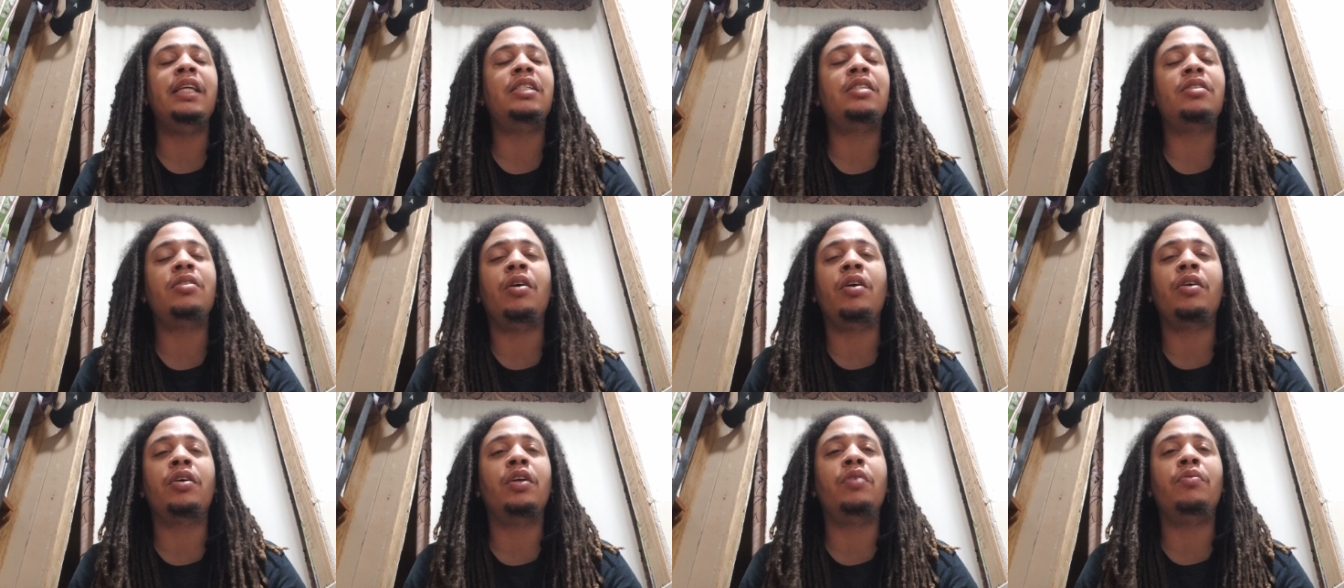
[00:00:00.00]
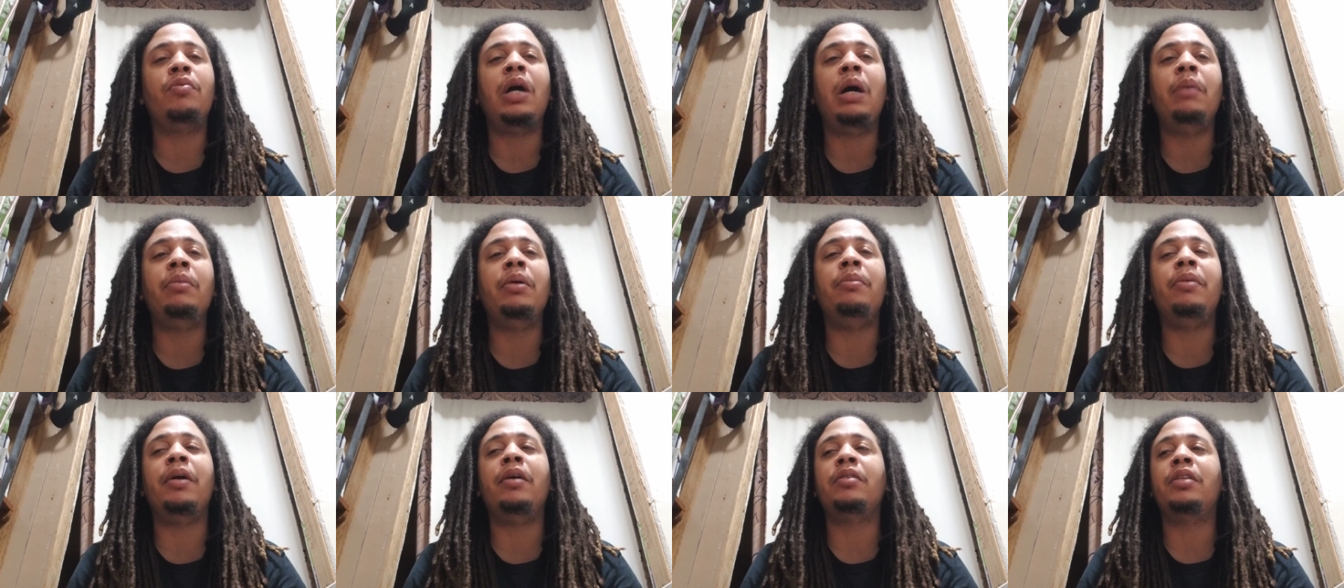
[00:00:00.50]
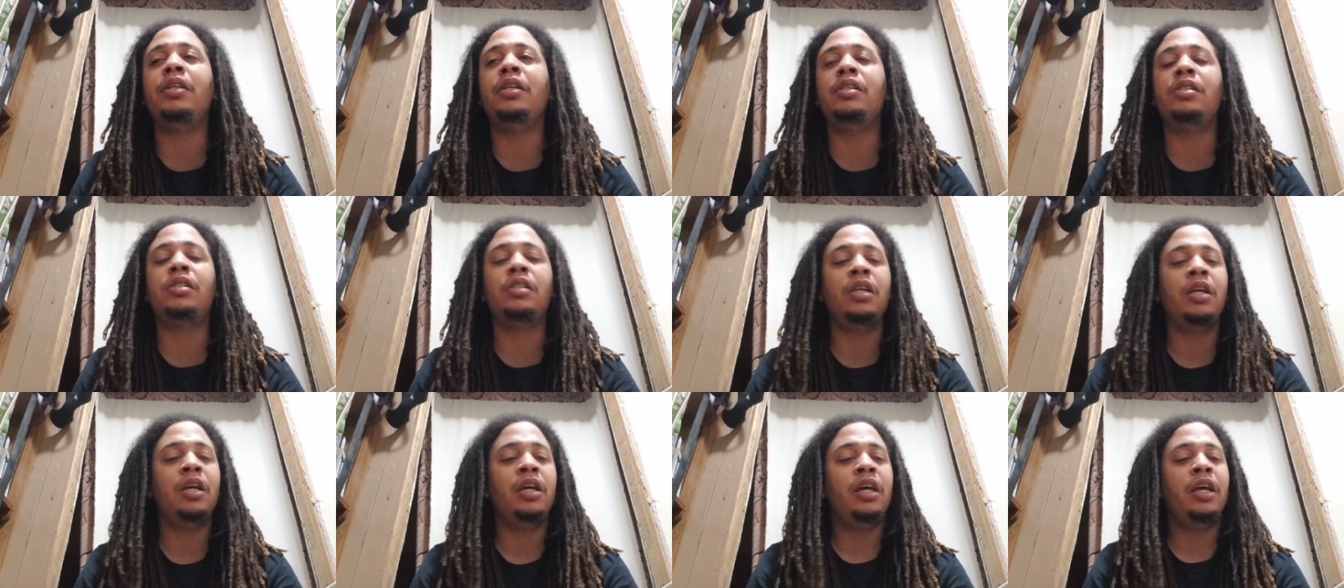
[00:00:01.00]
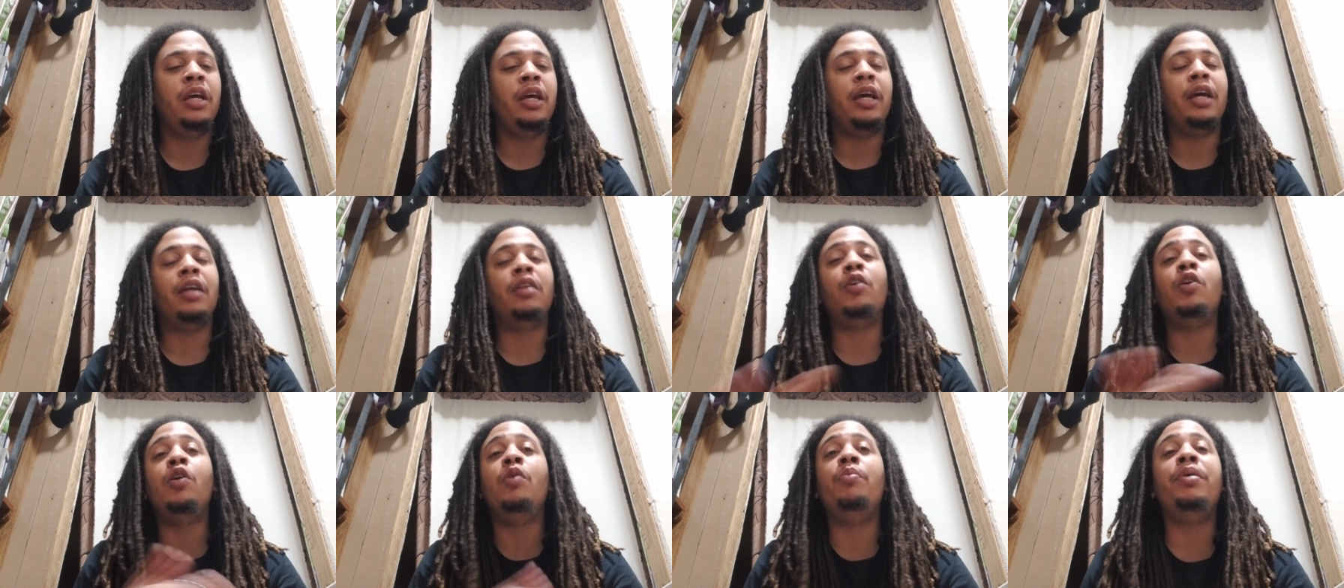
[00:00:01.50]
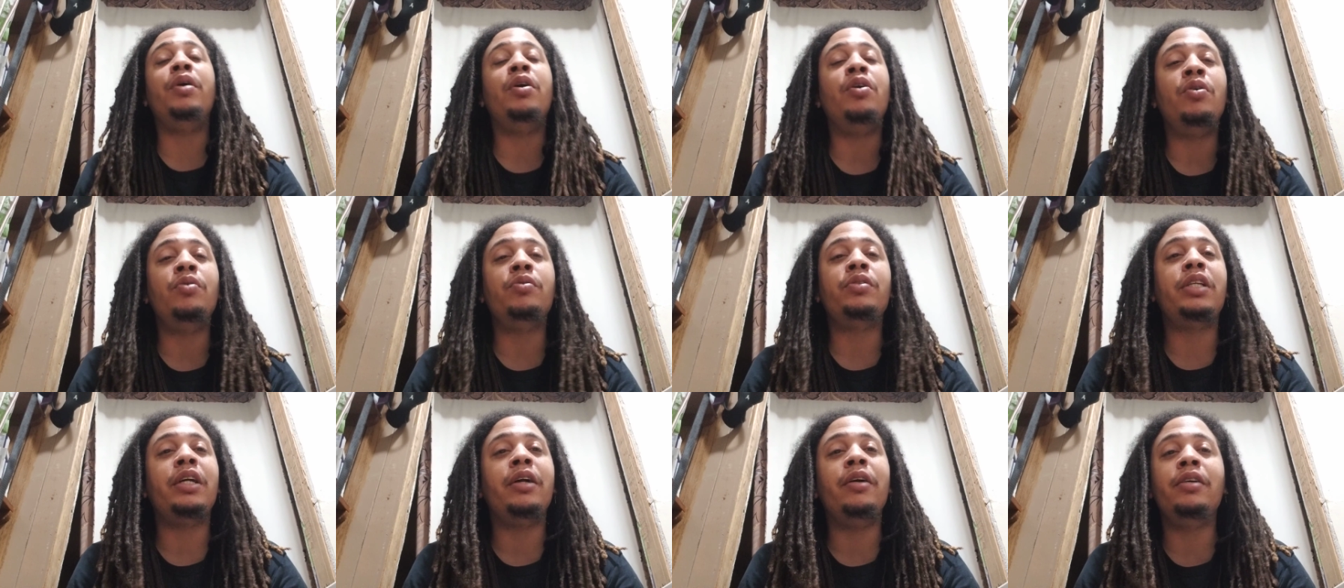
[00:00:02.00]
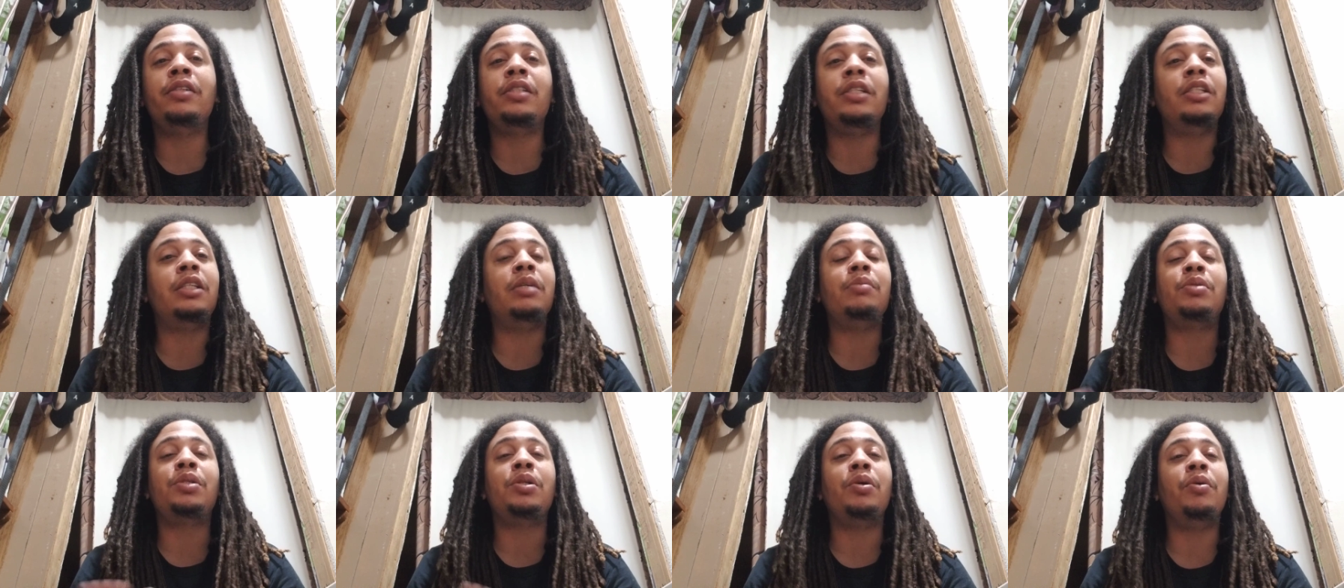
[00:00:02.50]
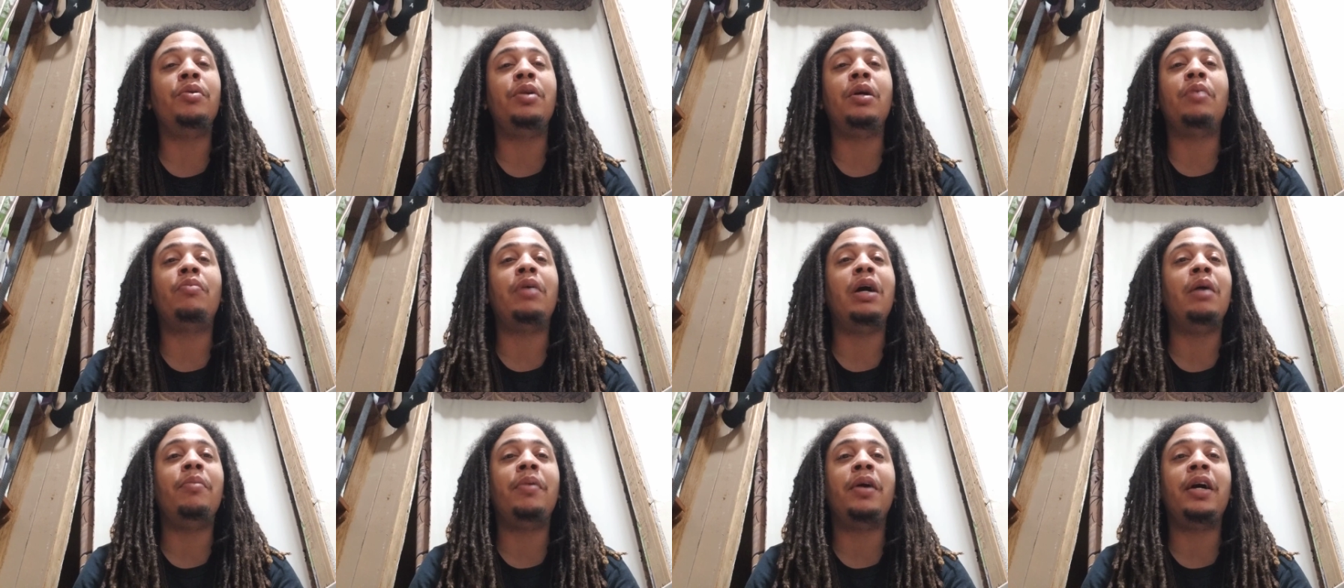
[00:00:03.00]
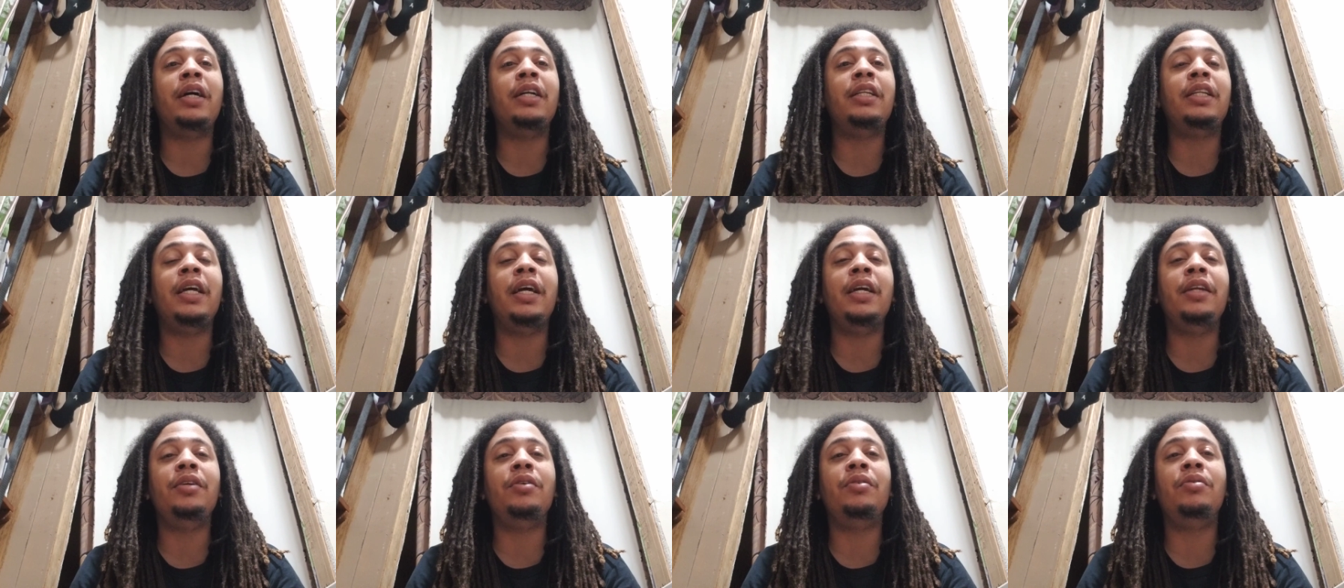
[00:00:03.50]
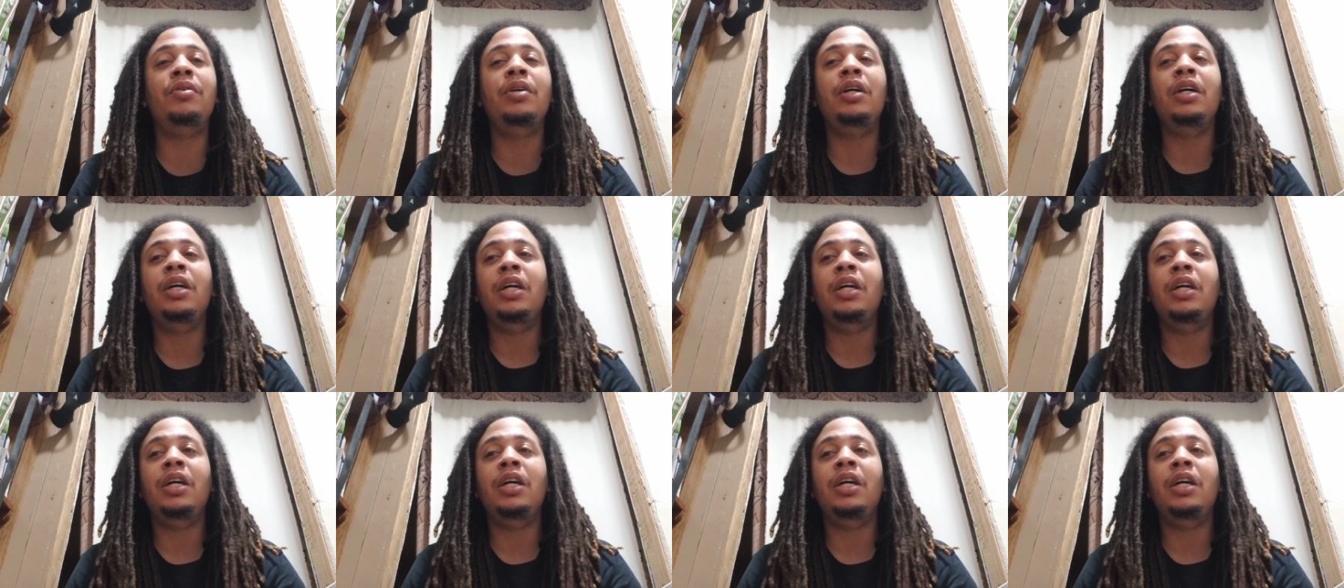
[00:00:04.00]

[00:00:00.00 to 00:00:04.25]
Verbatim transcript: He's talking to Robbie about this, and lo and behold, Terrence ends up showing up right behind Daniel,